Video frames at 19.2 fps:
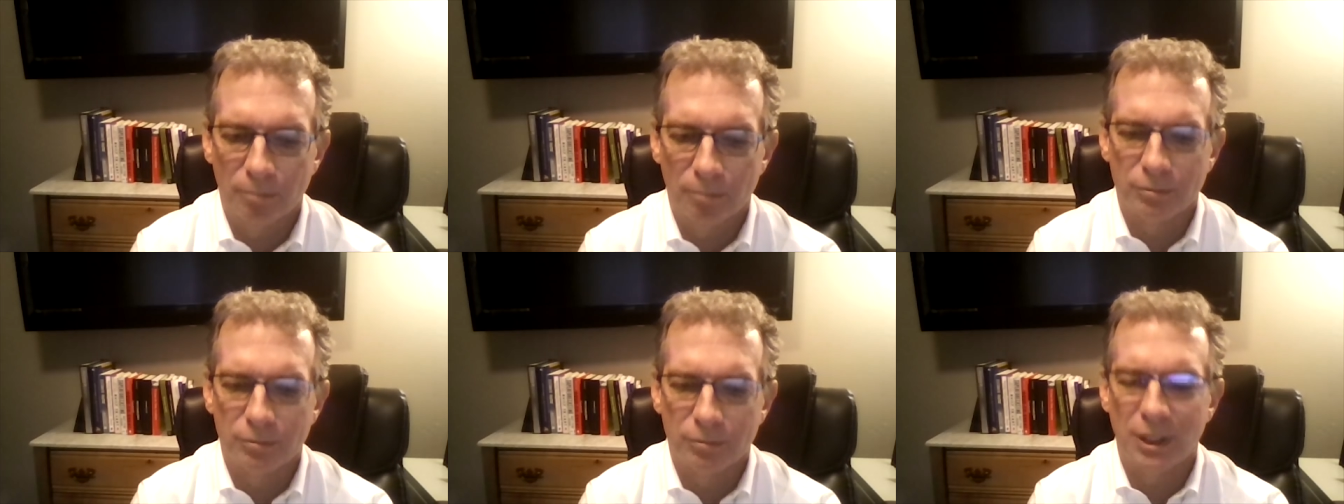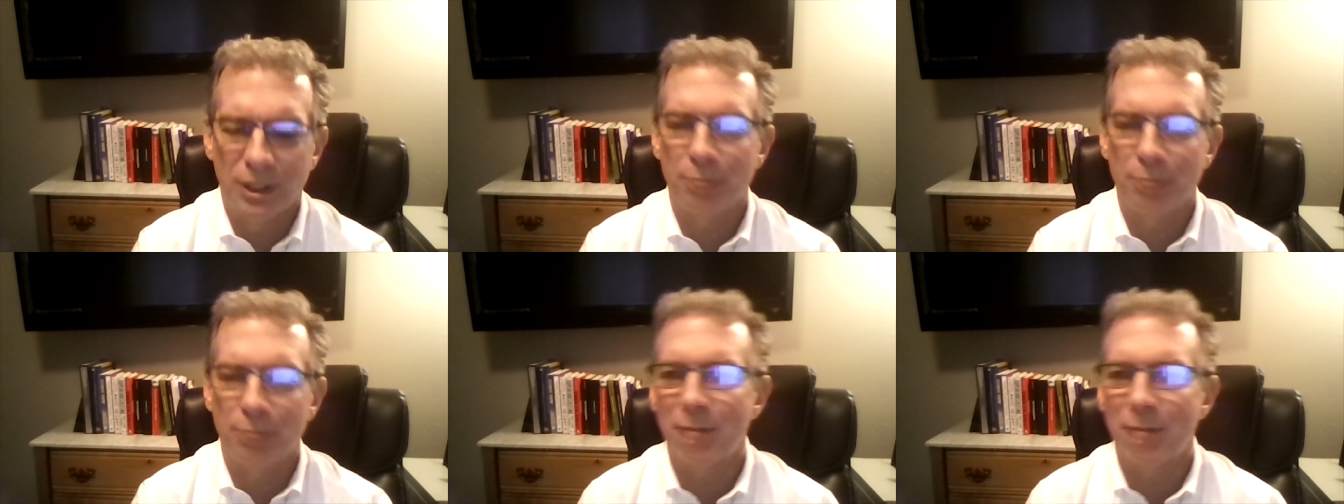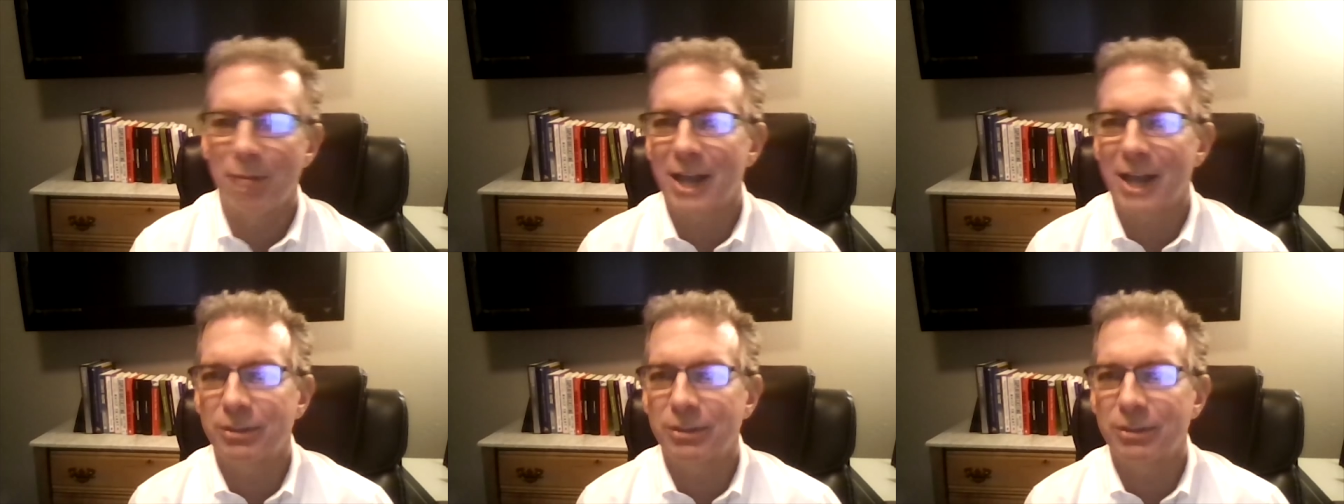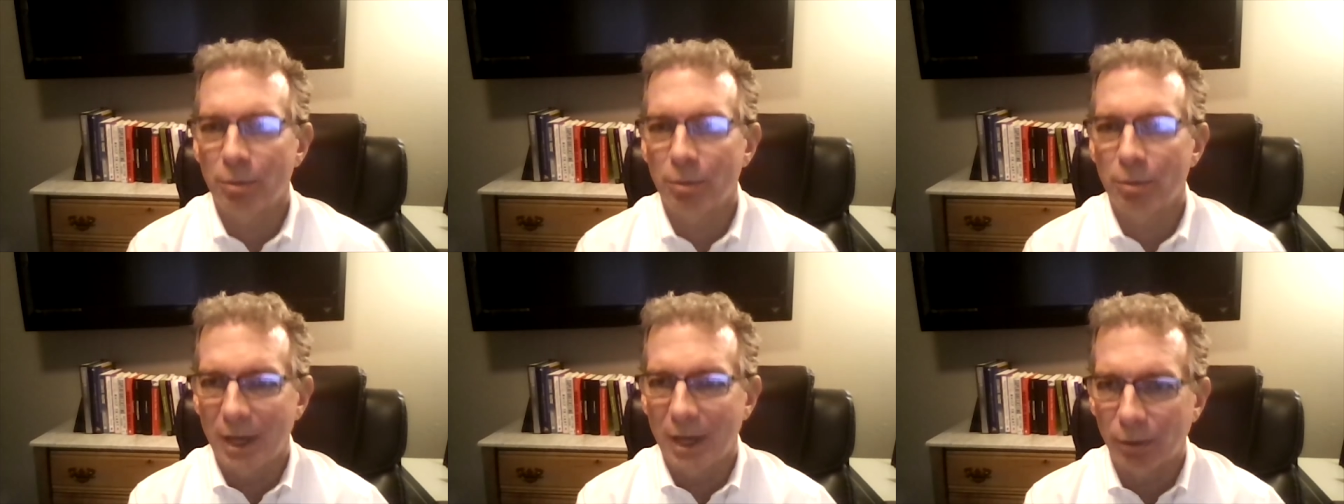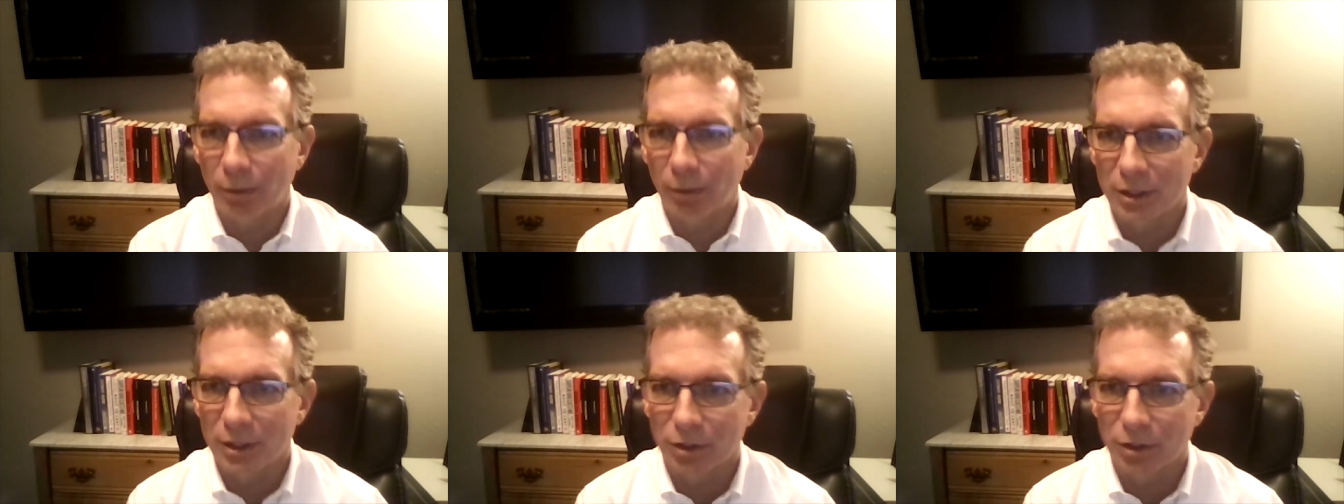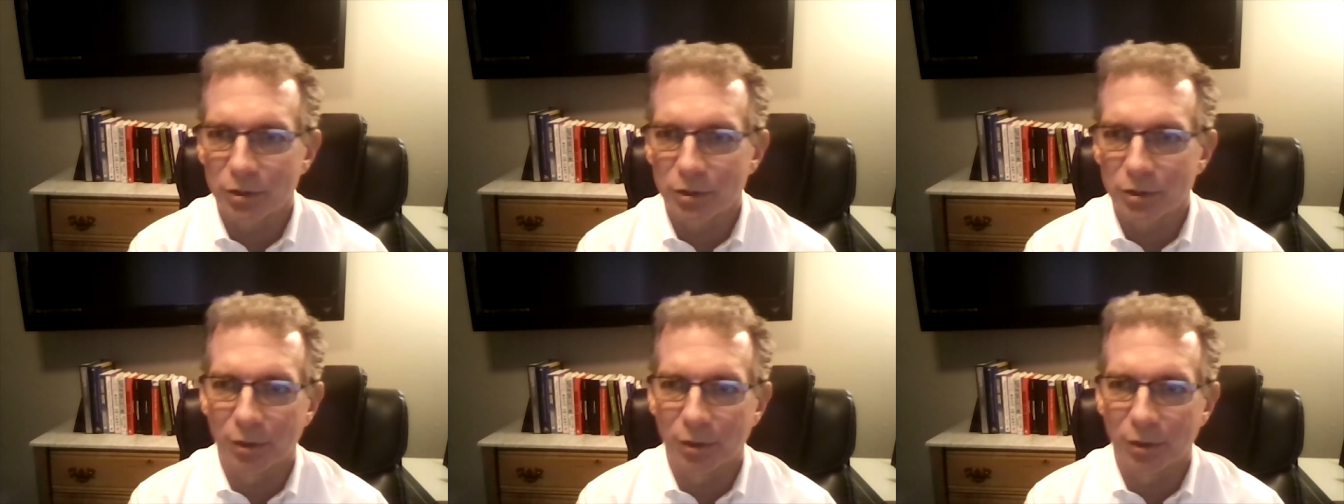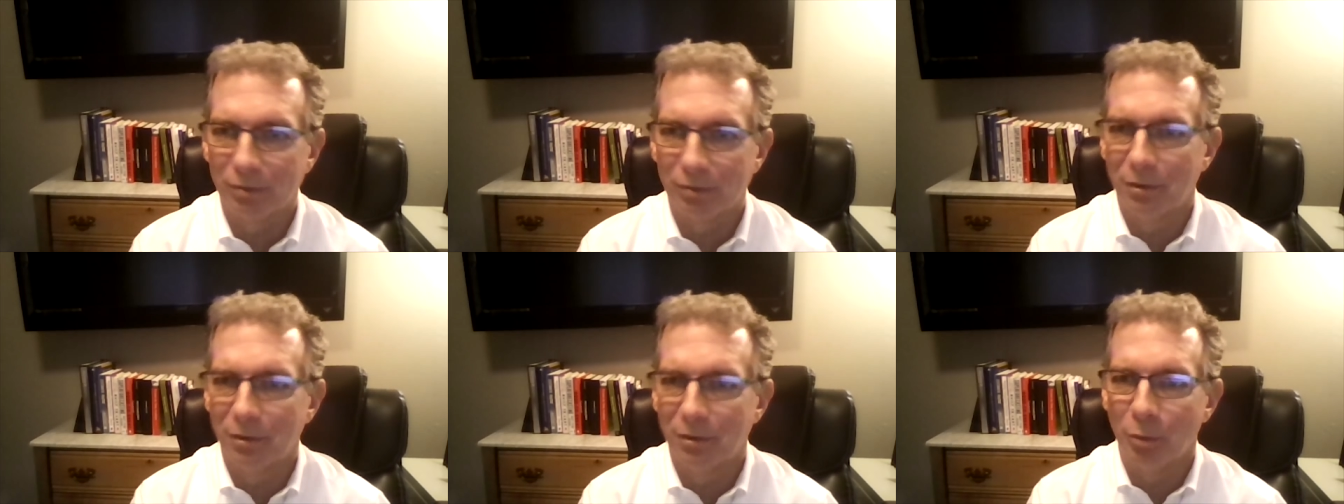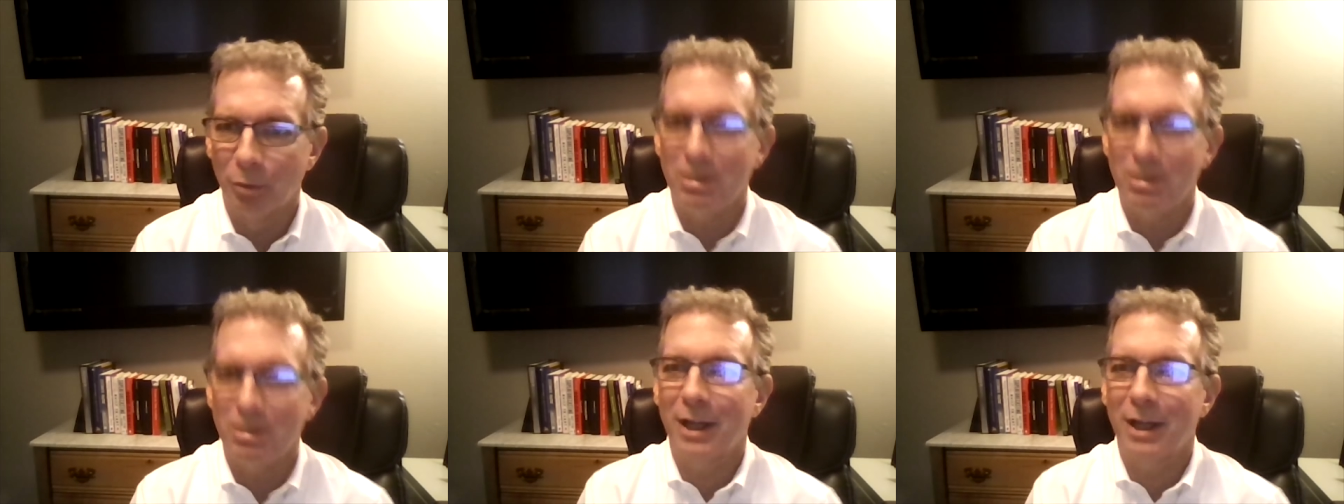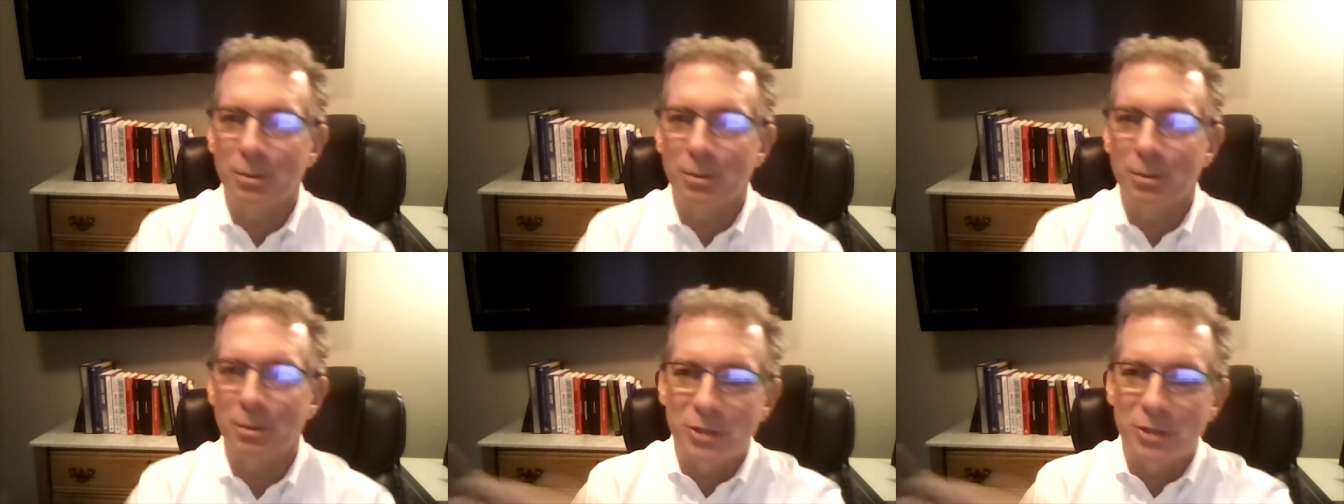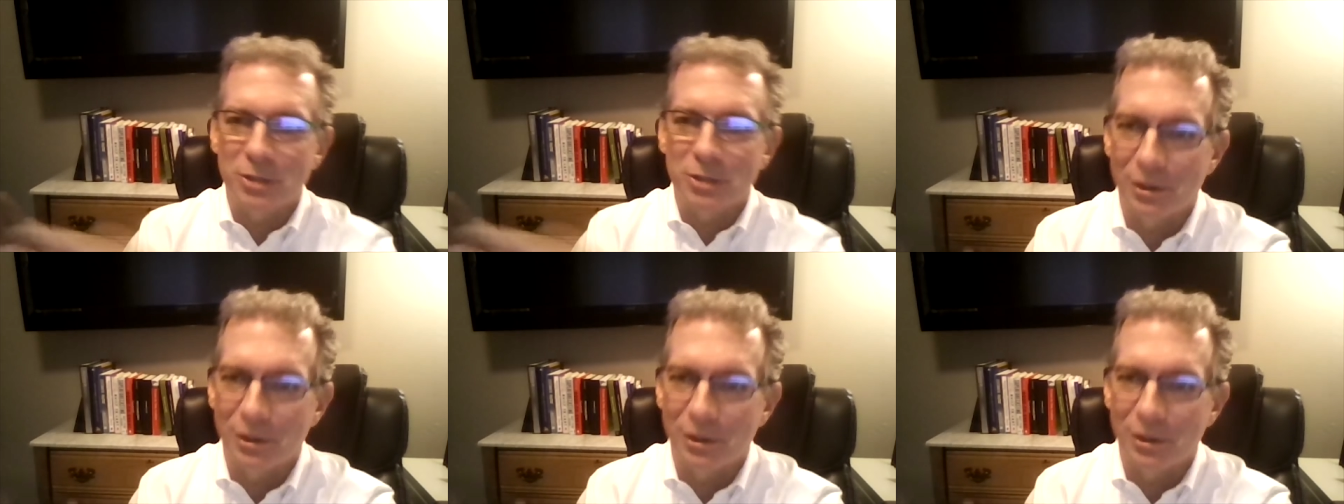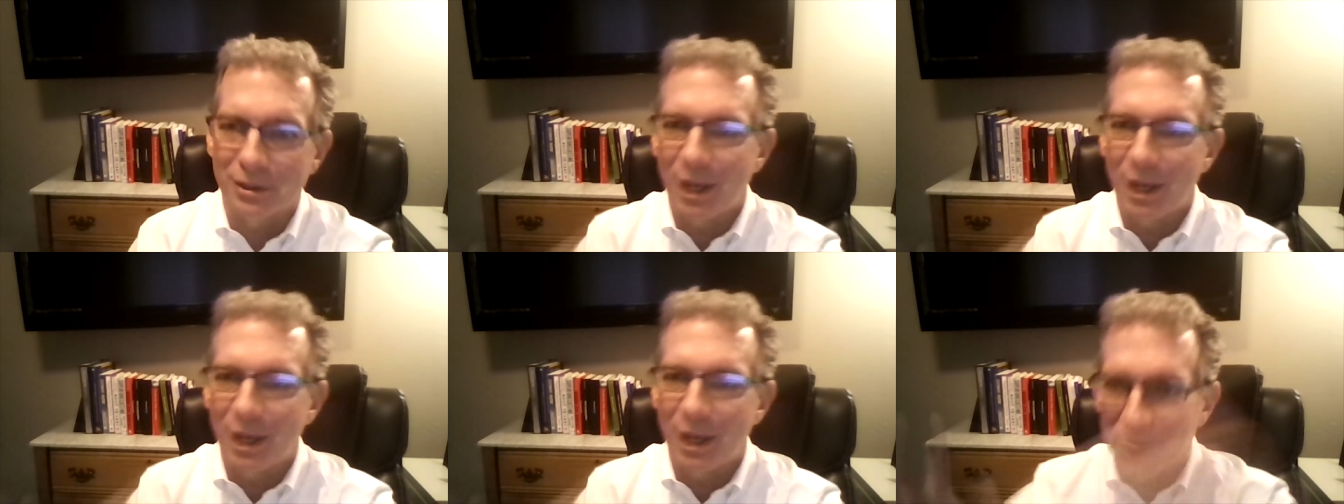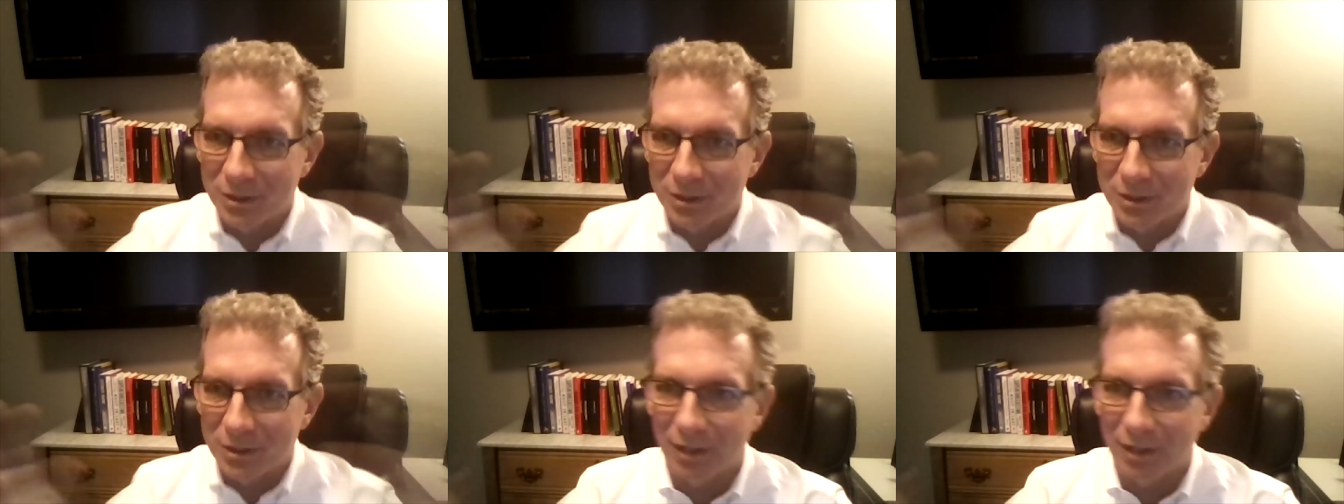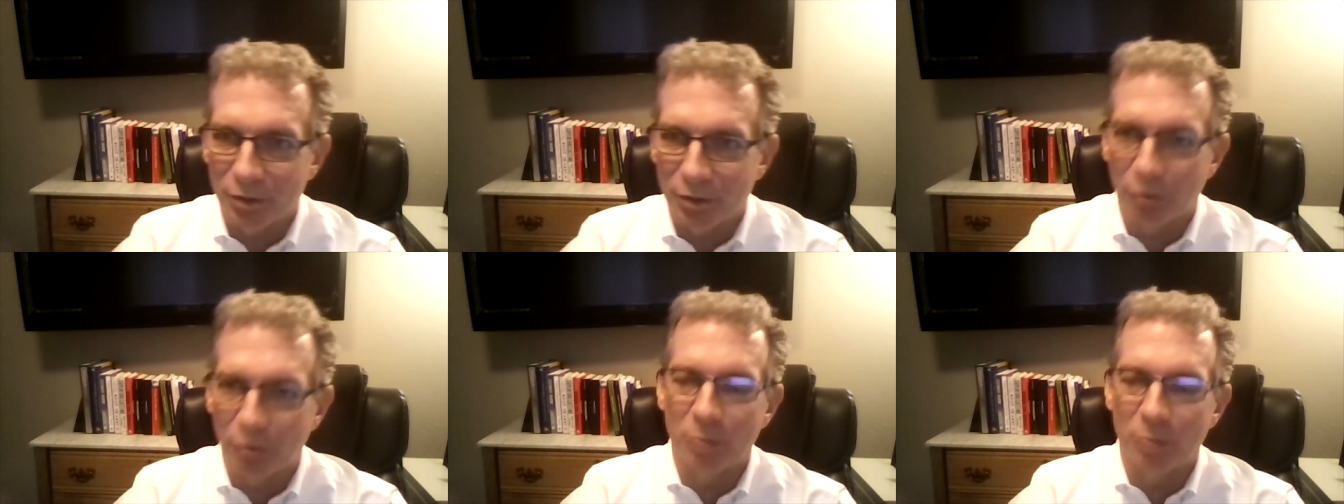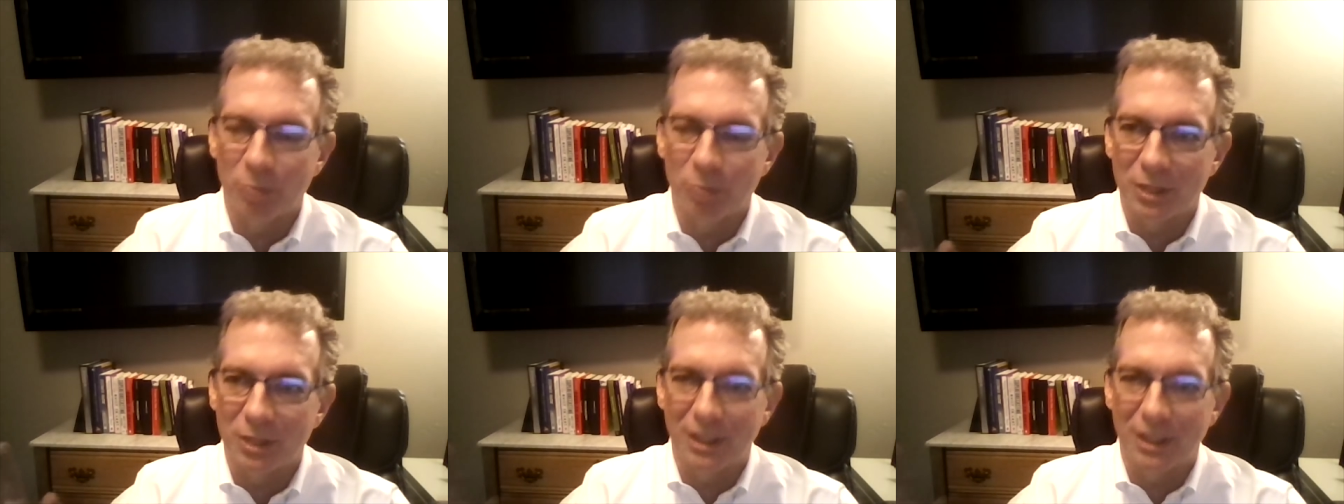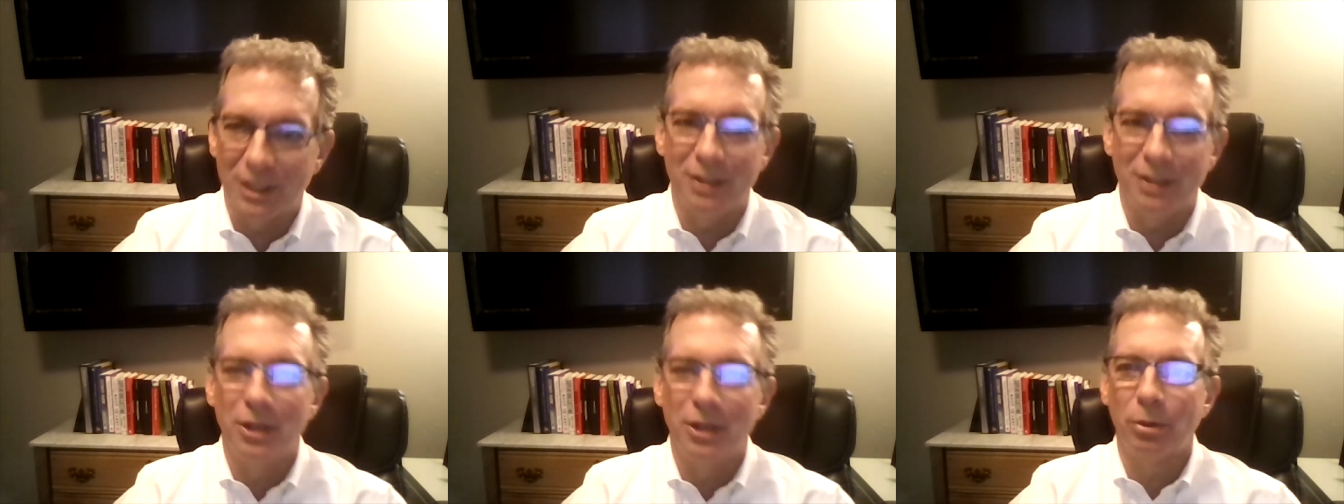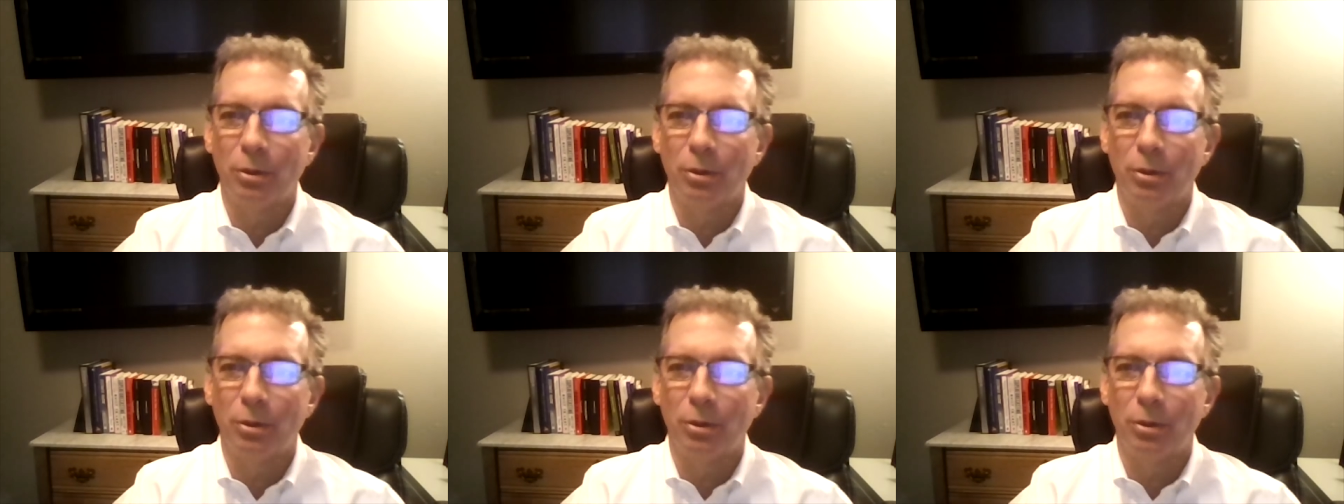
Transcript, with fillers: Did a massive amount of research, sort of went back upstairs, locked myself in the room again,